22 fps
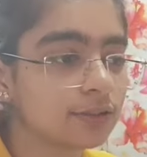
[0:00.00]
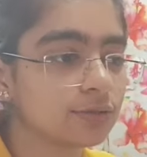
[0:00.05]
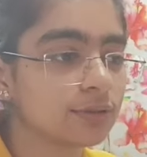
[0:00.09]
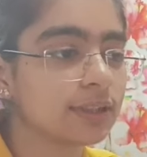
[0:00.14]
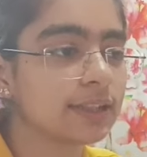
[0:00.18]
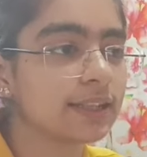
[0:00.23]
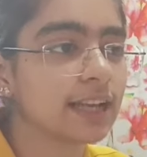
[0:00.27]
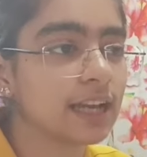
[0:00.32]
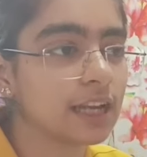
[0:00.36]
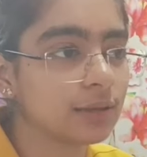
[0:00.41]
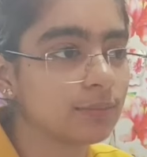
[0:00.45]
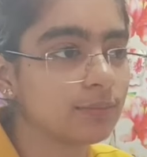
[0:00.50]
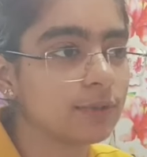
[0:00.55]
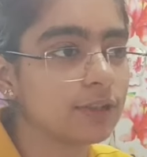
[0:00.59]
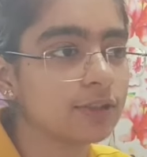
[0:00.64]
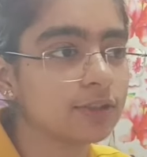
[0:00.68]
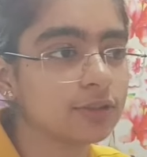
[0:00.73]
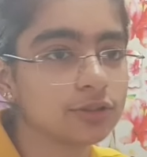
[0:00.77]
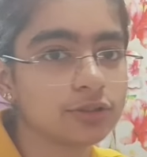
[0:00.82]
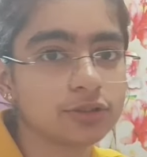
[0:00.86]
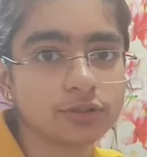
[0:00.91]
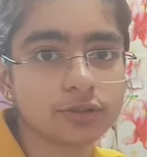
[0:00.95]
So it can be
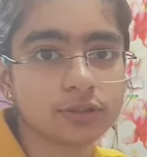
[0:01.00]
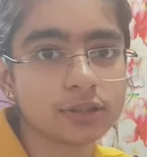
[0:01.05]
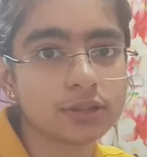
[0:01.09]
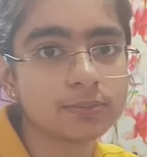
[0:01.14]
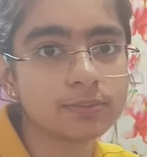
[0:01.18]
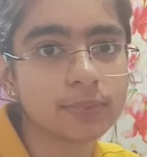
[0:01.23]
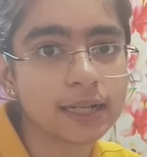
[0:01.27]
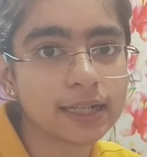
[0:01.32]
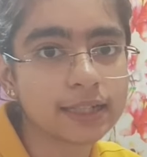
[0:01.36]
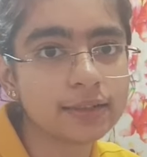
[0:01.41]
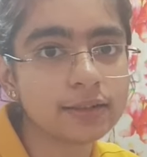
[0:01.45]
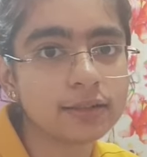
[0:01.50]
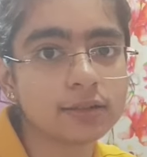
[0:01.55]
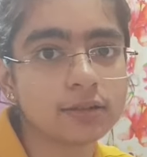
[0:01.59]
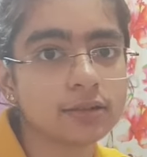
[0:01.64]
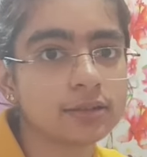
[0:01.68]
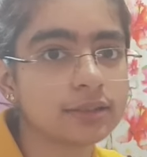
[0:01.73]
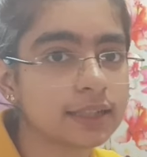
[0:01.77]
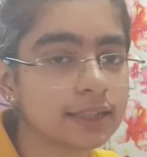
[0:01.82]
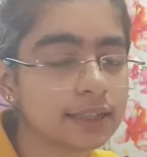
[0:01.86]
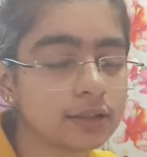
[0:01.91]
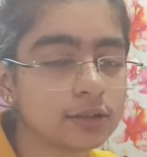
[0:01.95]
a shirt pant,
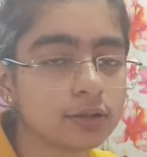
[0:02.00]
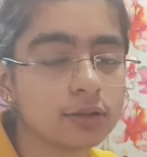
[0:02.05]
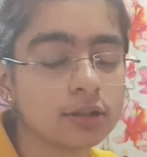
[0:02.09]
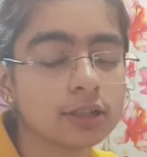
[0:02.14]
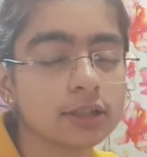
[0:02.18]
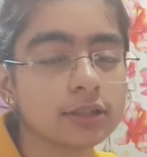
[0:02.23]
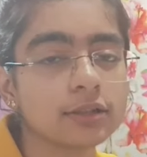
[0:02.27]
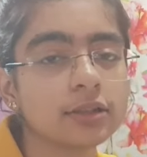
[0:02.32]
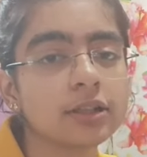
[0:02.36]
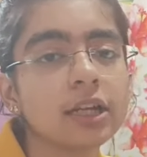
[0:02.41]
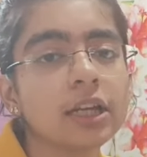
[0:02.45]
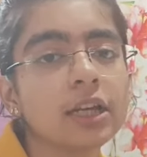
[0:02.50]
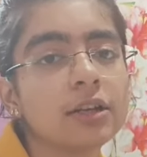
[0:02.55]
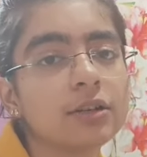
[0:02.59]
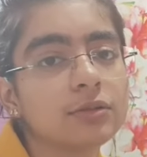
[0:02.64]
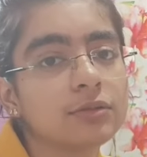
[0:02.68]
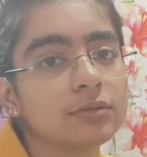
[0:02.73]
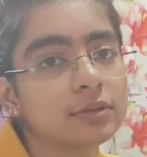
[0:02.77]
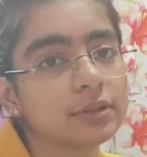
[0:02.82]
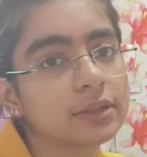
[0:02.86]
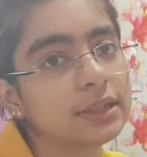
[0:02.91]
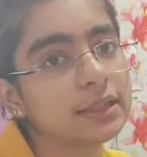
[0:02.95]
a set, or a
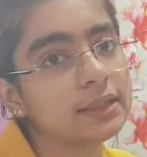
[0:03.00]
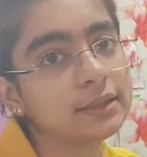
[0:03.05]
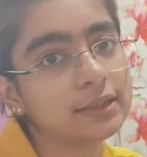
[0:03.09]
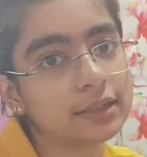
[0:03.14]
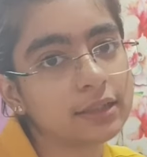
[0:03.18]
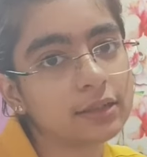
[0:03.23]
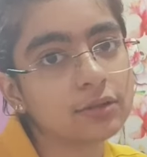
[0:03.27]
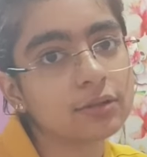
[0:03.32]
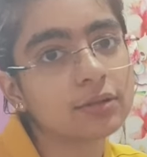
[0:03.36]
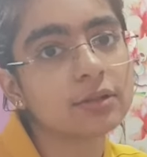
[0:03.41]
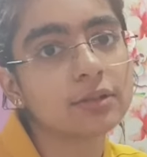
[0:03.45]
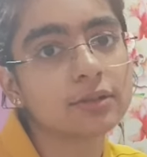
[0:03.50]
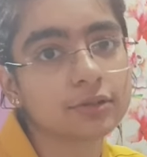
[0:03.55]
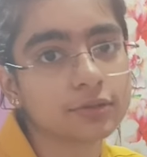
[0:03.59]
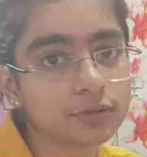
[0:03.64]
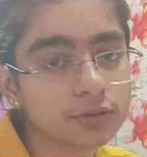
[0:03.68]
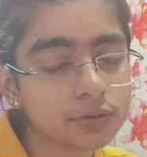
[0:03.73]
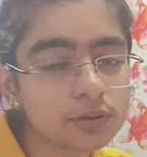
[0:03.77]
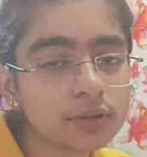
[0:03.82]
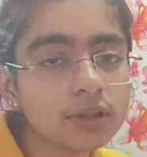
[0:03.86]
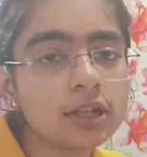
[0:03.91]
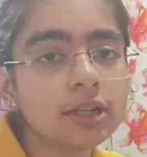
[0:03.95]
kurti set
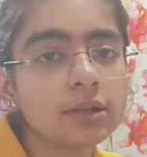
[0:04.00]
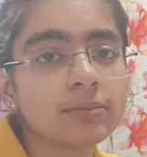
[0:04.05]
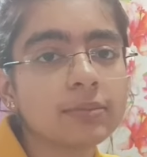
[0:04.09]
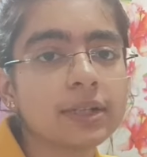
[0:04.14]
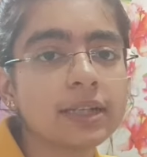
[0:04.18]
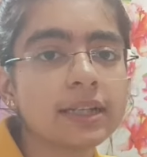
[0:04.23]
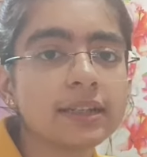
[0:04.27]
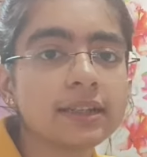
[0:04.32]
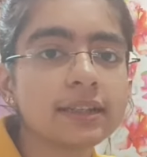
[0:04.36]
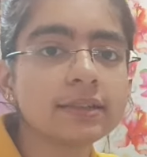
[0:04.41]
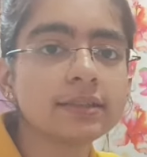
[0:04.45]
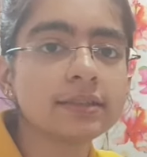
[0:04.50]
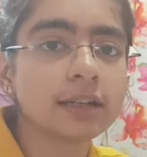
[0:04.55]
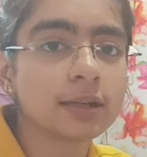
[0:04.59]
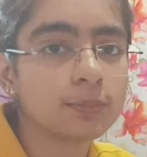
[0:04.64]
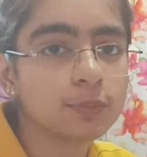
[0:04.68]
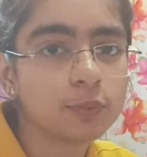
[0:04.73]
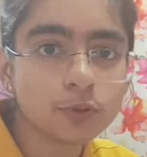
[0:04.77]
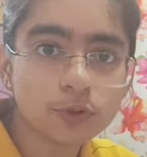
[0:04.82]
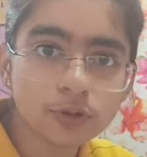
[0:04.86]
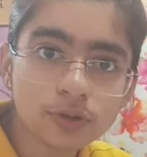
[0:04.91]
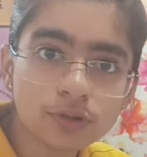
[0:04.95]
also, but it is
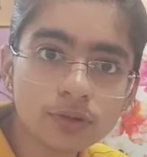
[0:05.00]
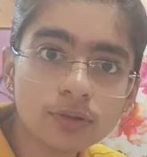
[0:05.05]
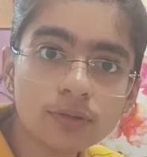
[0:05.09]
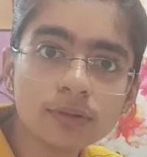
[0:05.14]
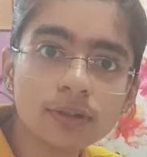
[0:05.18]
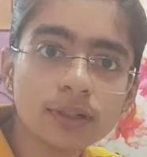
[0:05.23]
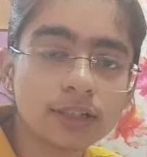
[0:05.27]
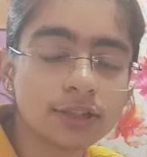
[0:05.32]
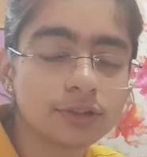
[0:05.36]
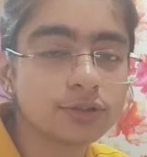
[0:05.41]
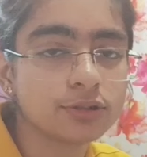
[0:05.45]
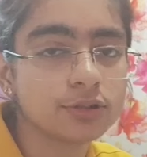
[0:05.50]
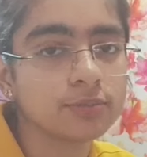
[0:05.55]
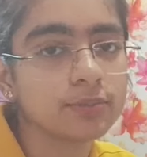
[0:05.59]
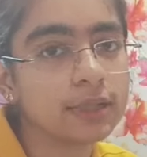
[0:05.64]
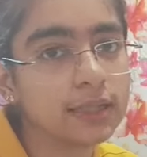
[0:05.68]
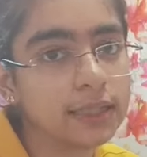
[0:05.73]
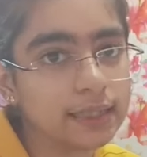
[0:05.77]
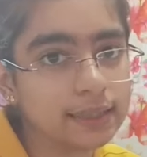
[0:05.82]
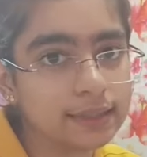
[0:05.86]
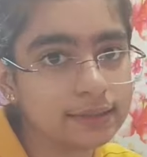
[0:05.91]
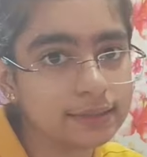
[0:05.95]
up to you, it should
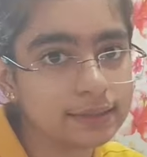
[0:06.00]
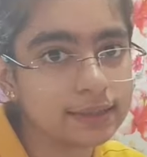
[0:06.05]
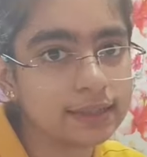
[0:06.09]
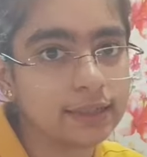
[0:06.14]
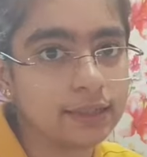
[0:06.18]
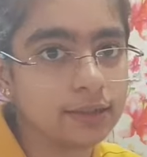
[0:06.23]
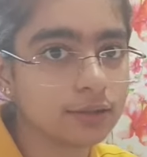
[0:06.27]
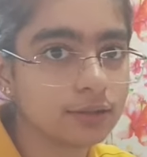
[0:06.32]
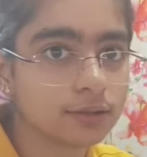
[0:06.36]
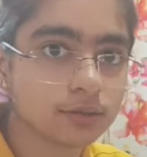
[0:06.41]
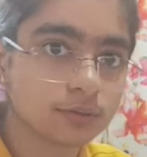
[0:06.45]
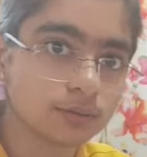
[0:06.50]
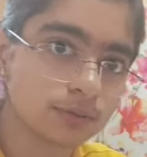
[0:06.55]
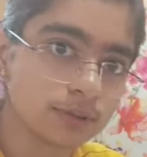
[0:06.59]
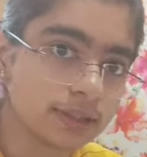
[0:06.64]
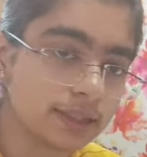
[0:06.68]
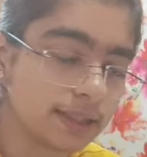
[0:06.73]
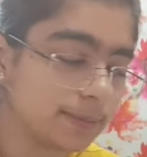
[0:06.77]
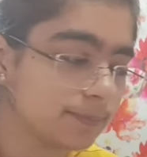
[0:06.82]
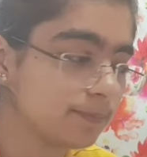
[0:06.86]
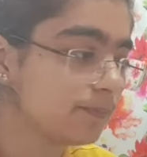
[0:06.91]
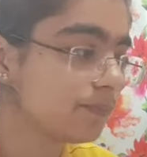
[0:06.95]
be decent
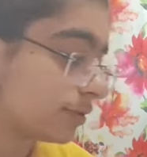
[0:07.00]
only.